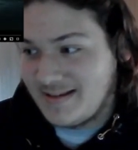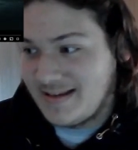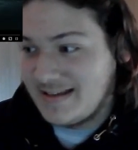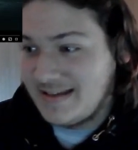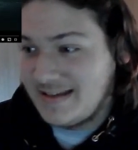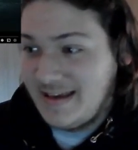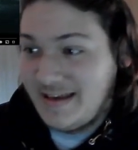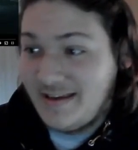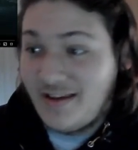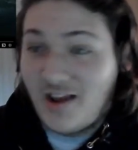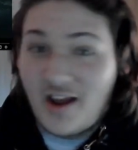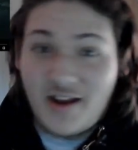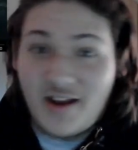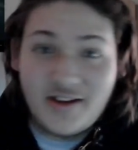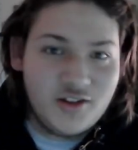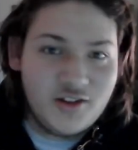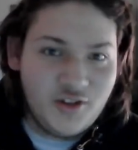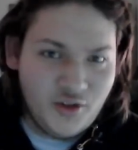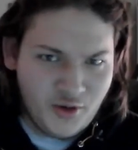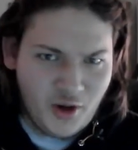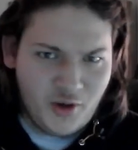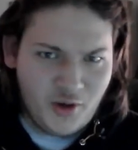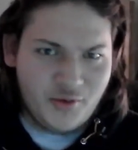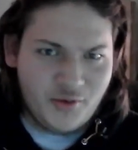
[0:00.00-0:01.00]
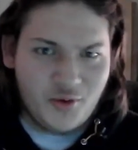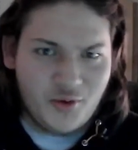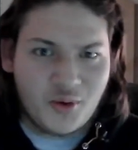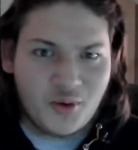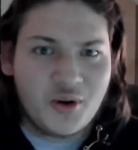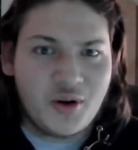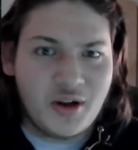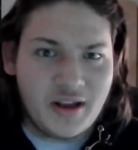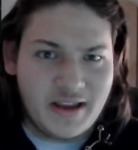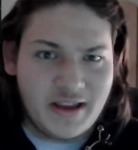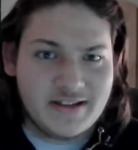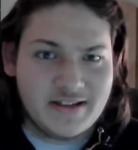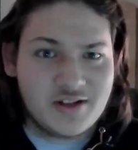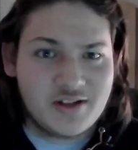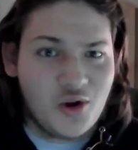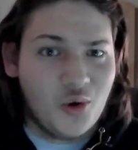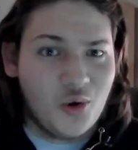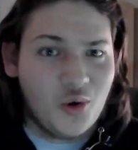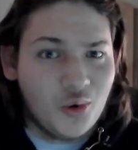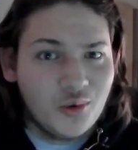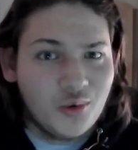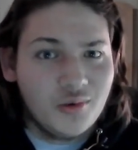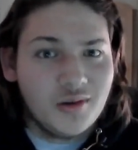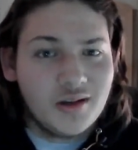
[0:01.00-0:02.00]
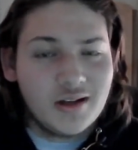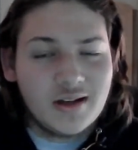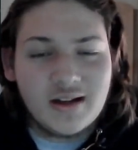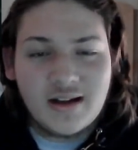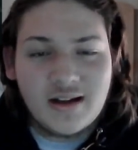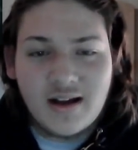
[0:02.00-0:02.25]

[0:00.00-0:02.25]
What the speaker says: like, you know, he's cool,